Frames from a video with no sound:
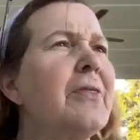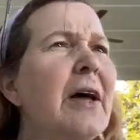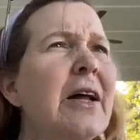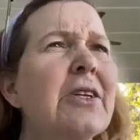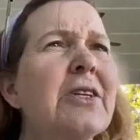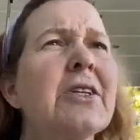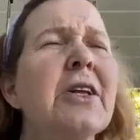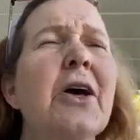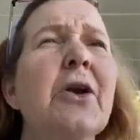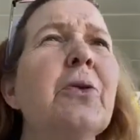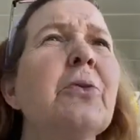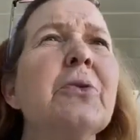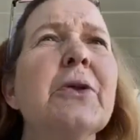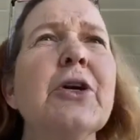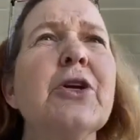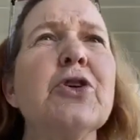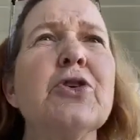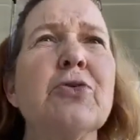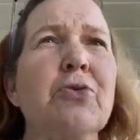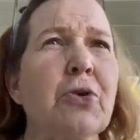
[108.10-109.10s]
that's not
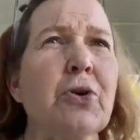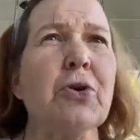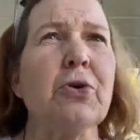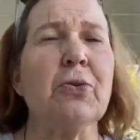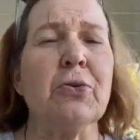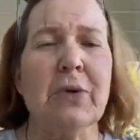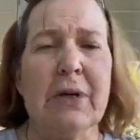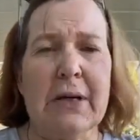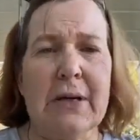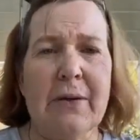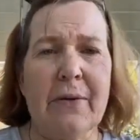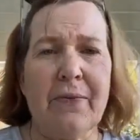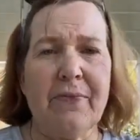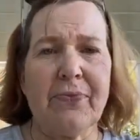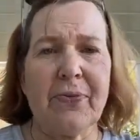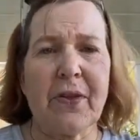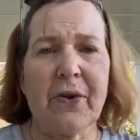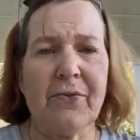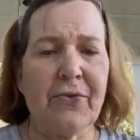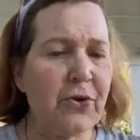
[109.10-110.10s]
only true
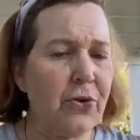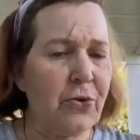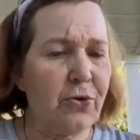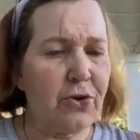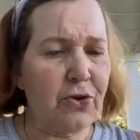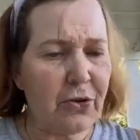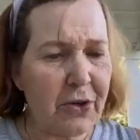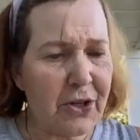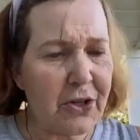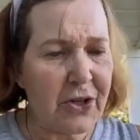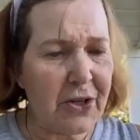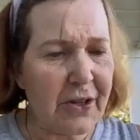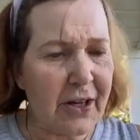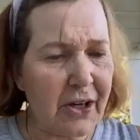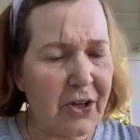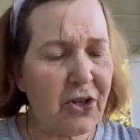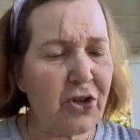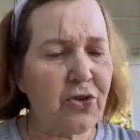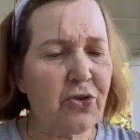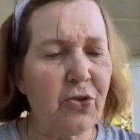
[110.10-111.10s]
for nutrition,
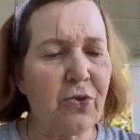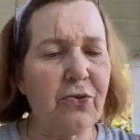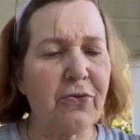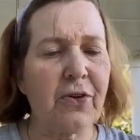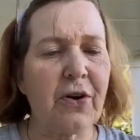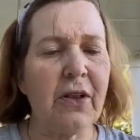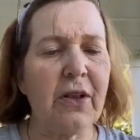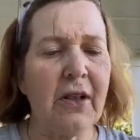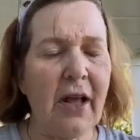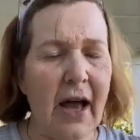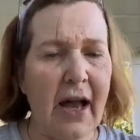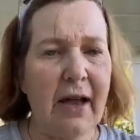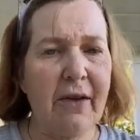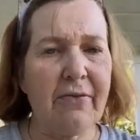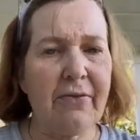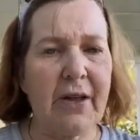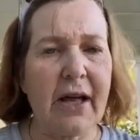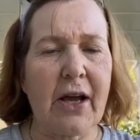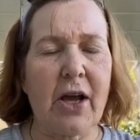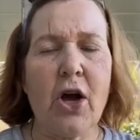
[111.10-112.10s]
that's true for
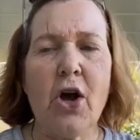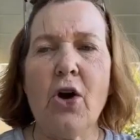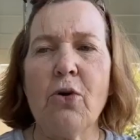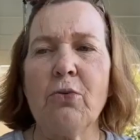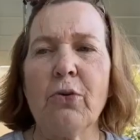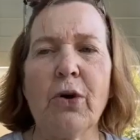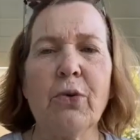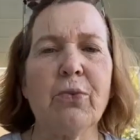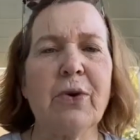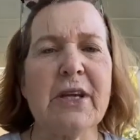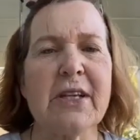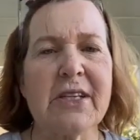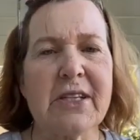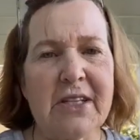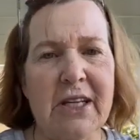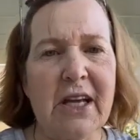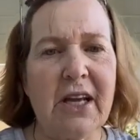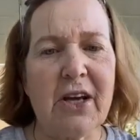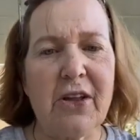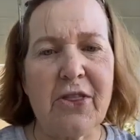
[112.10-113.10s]
life. Like when we
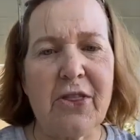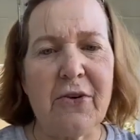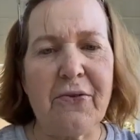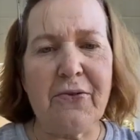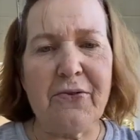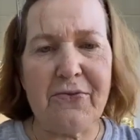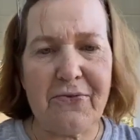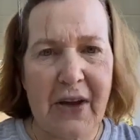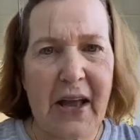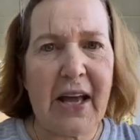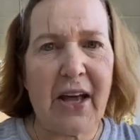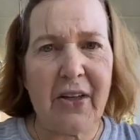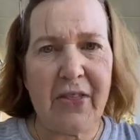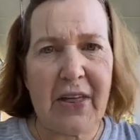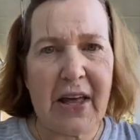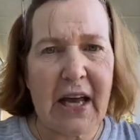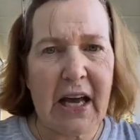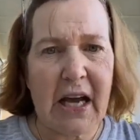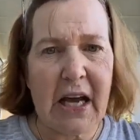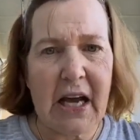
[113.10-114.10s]
seek the fake
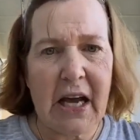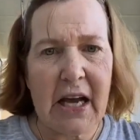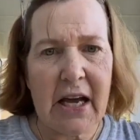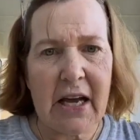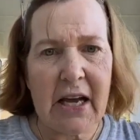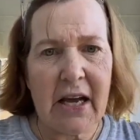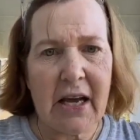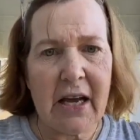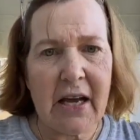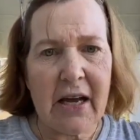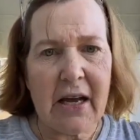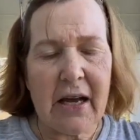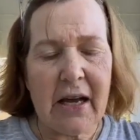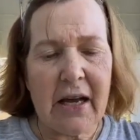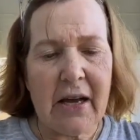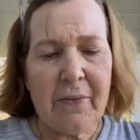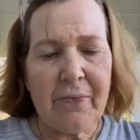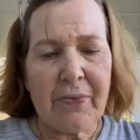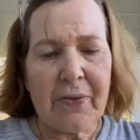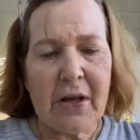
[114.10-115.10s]
thing,
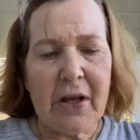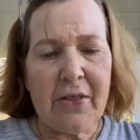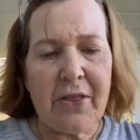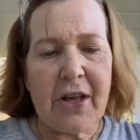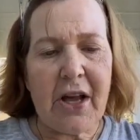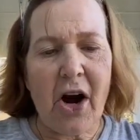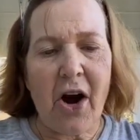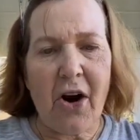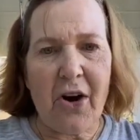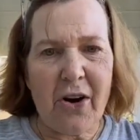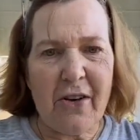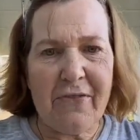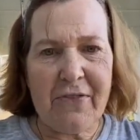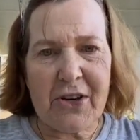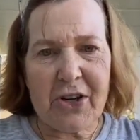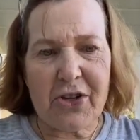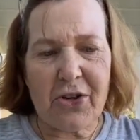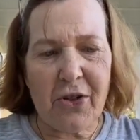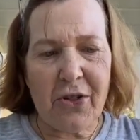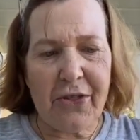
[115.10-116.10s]
the
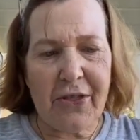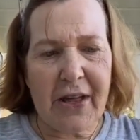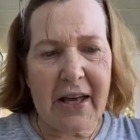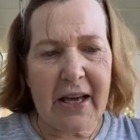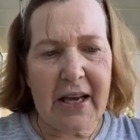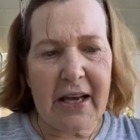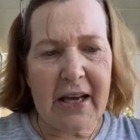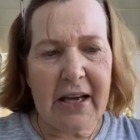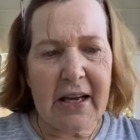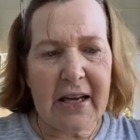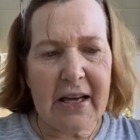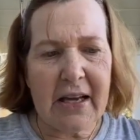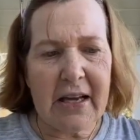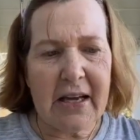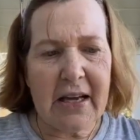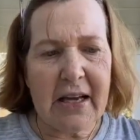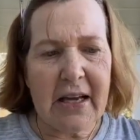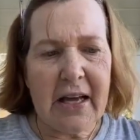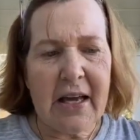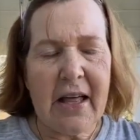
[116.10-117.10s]
artificial thing,
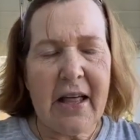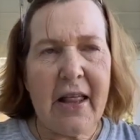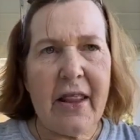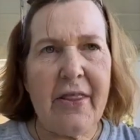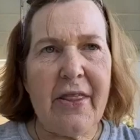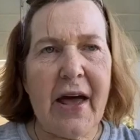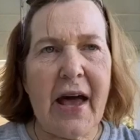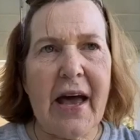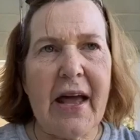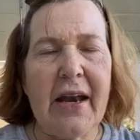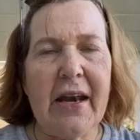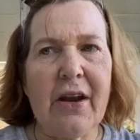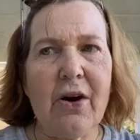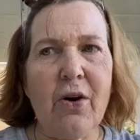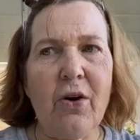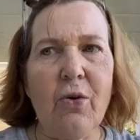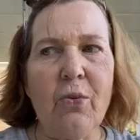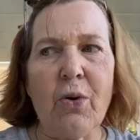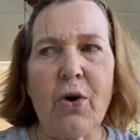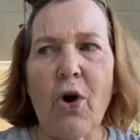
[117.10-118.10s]
then
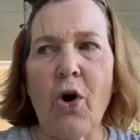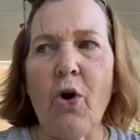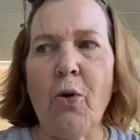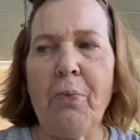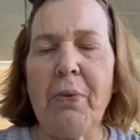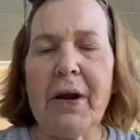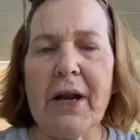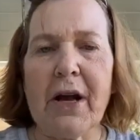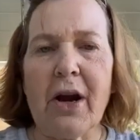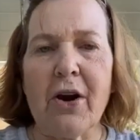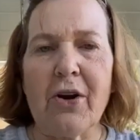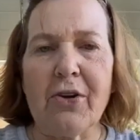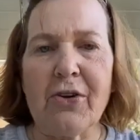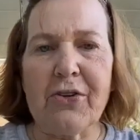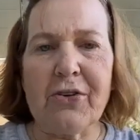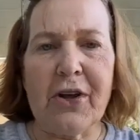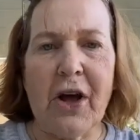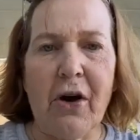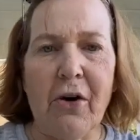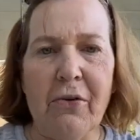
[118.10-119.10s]
we're opening
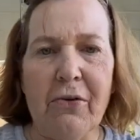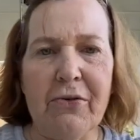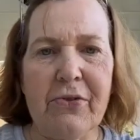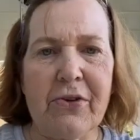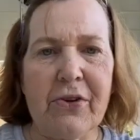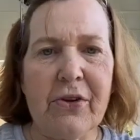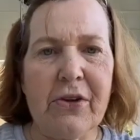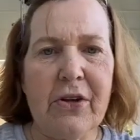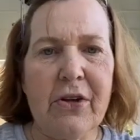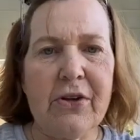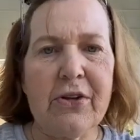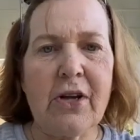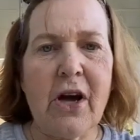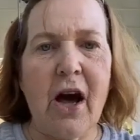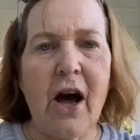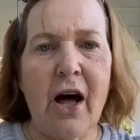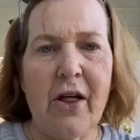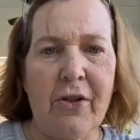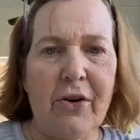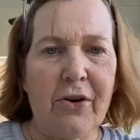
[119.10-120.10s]
ourselves to
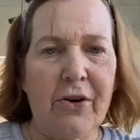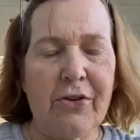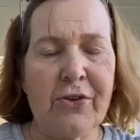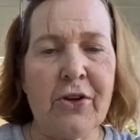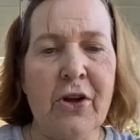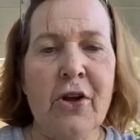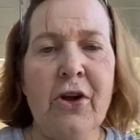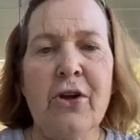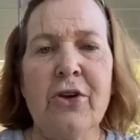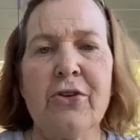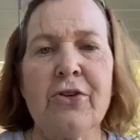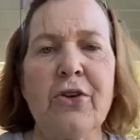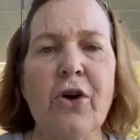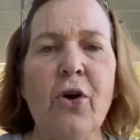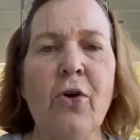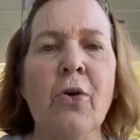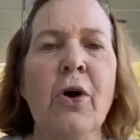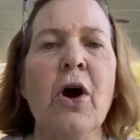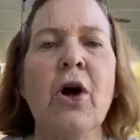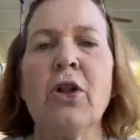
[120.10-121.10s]
others.
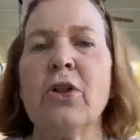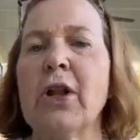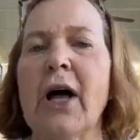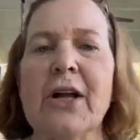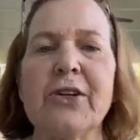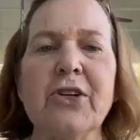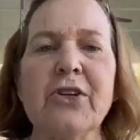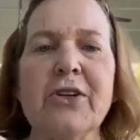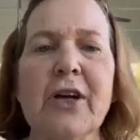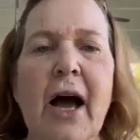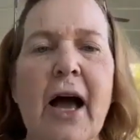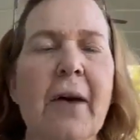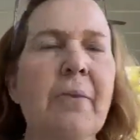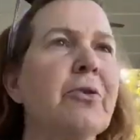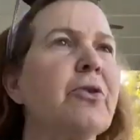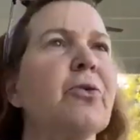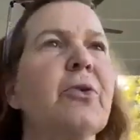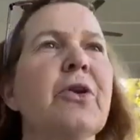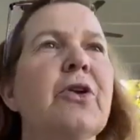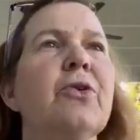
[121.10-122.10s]
So lots of
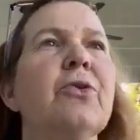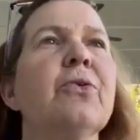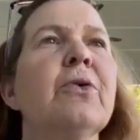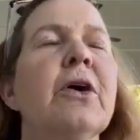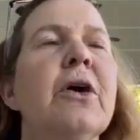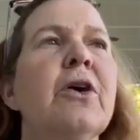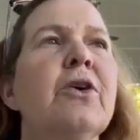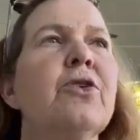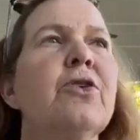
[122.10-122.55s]
times when you